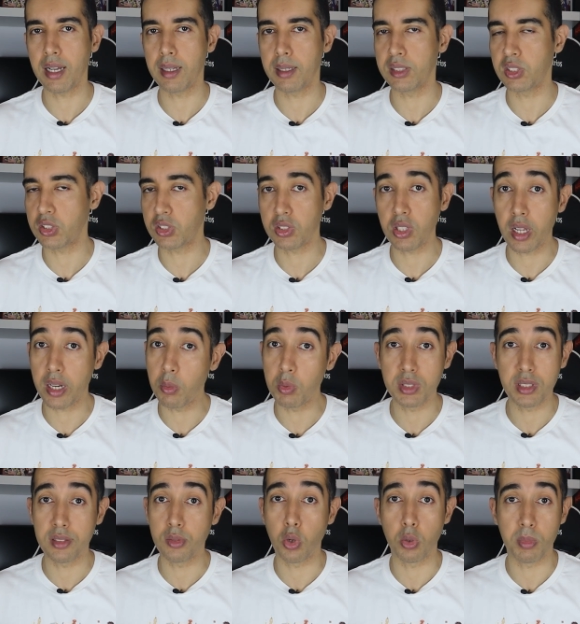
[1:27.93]
I just thought it
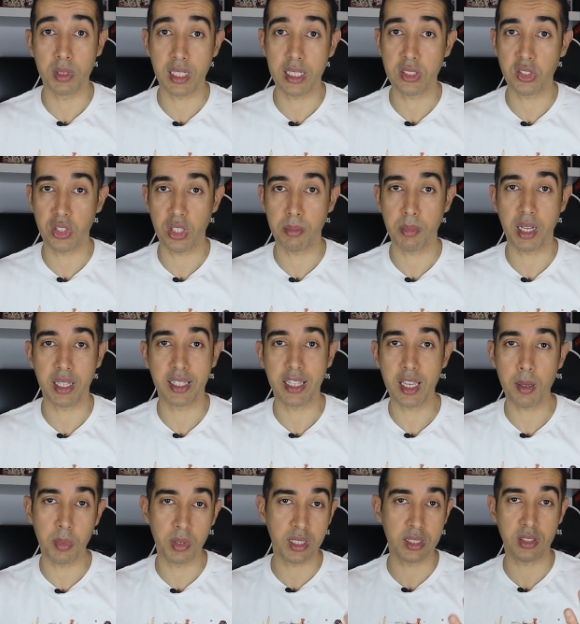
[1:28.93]
was a normal HDMI
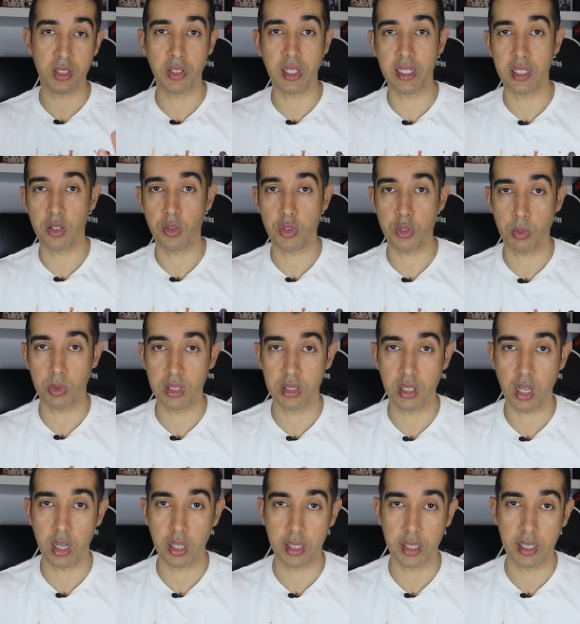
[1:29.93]
cable that you're gonna use with a
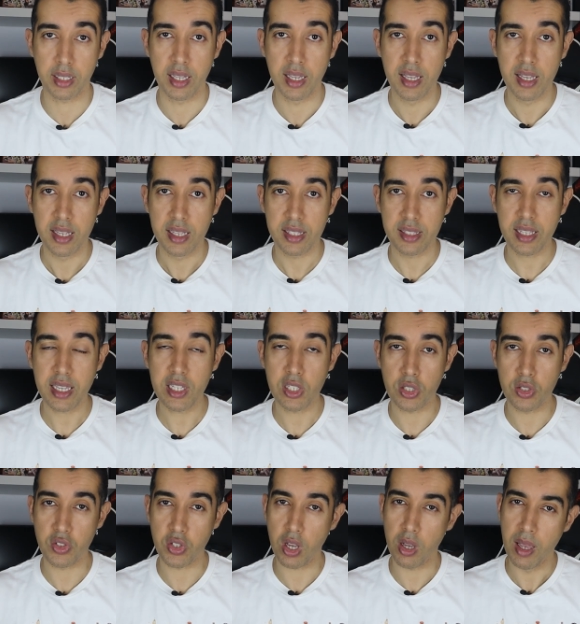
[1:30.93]
docking
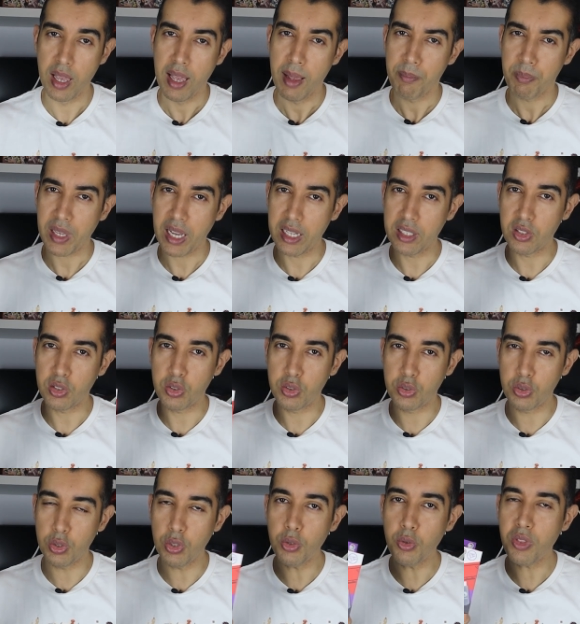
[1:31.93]
station. So I
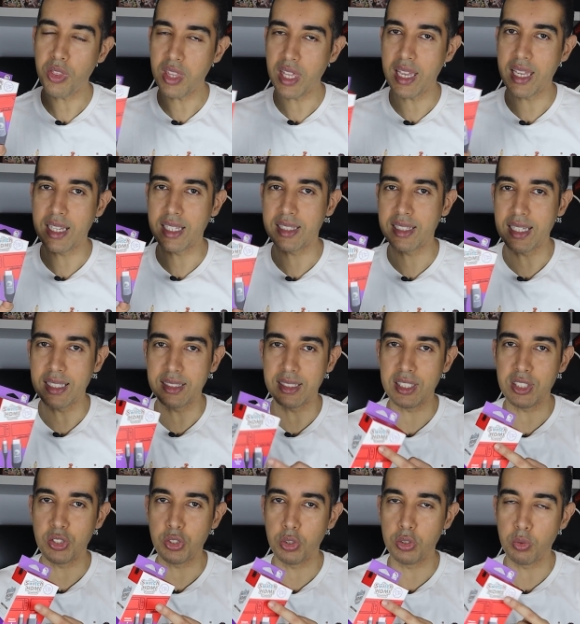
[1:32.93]
do think that
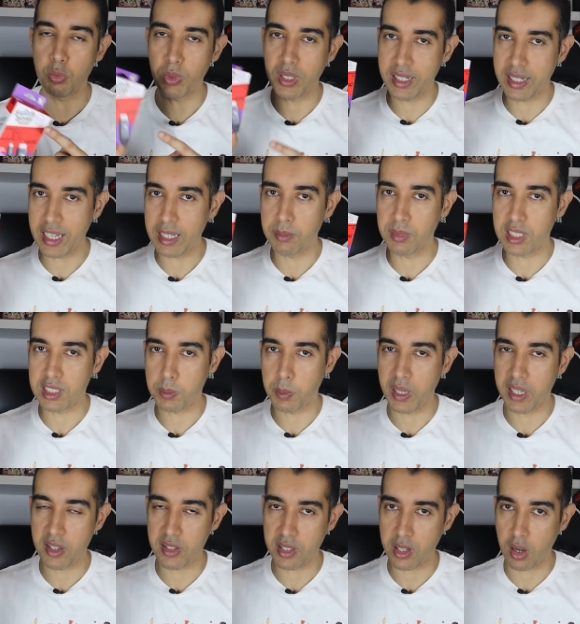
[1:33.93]
they should rename this
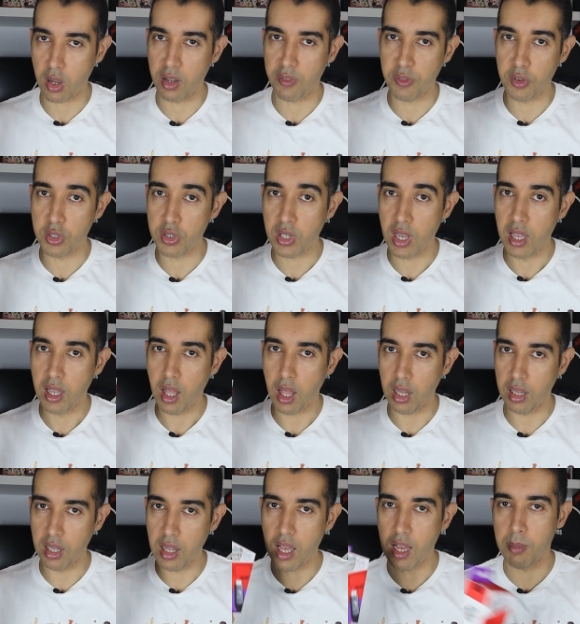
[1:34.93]
because it offers
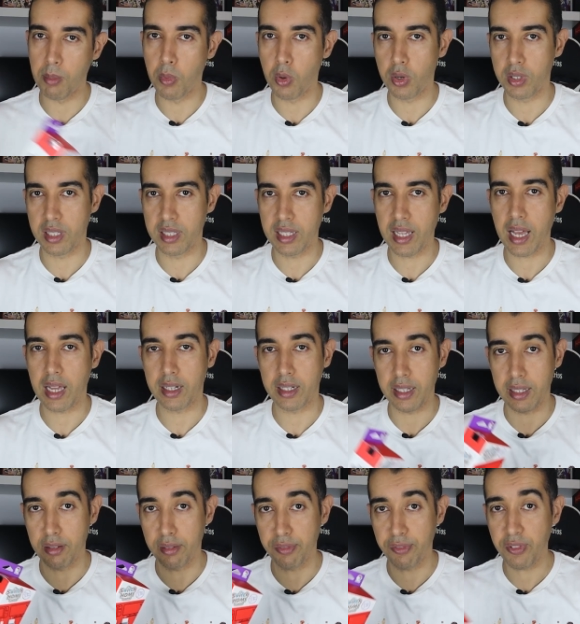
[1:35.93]
a lot more than
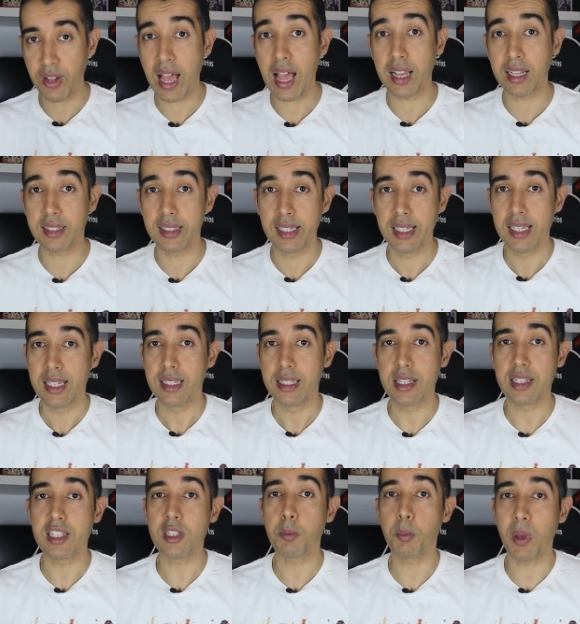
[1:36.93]
that. In fact,
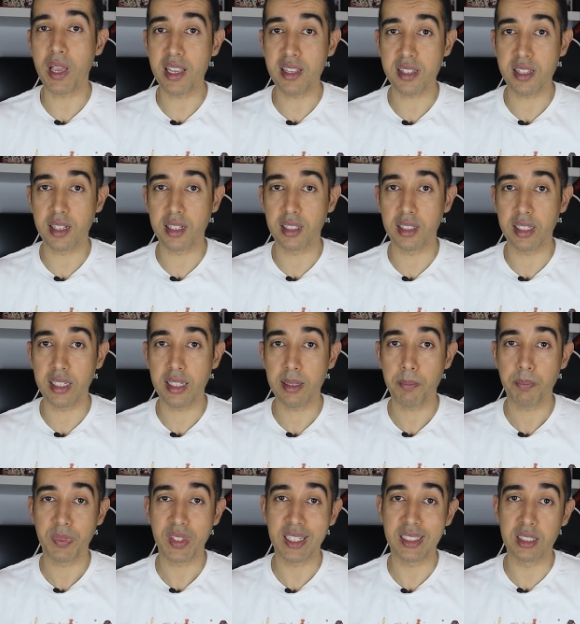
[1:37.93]
this is
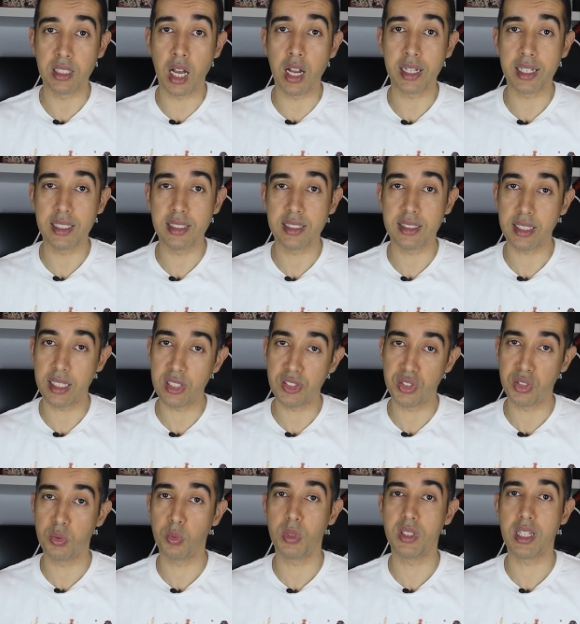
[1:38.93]
basically a docking
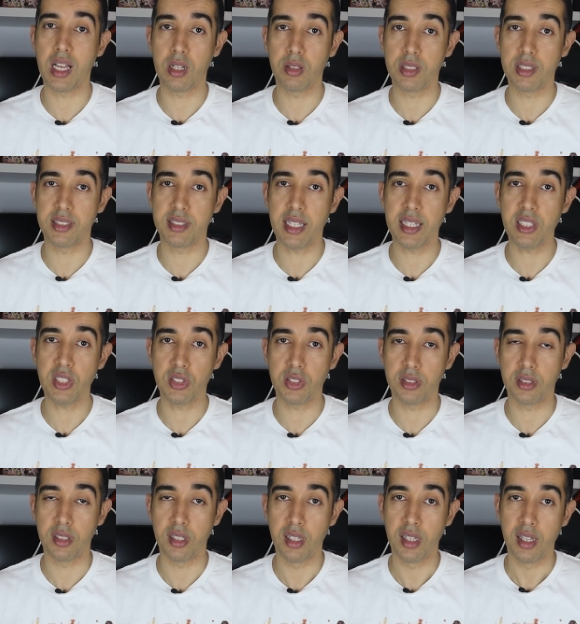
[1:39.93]
station without the
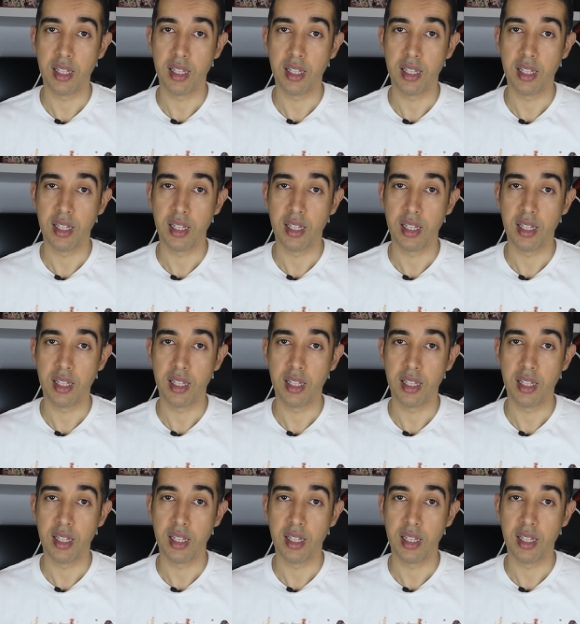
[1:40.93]
station.